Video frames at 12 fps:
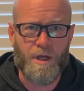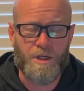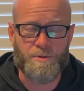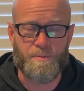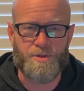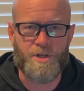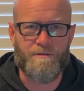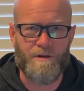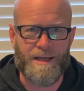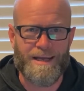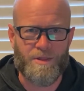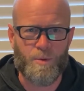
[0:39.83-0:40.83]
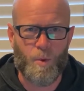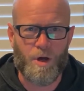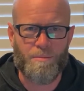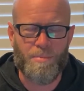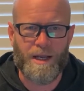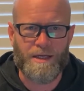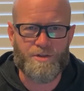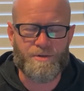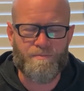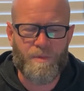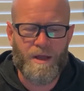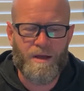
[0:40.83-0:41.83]
specifically in the
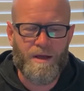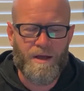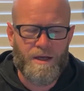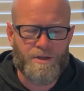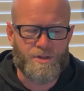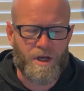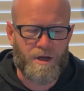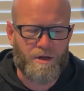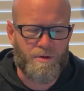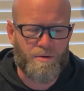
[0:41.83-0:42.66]
workplace. So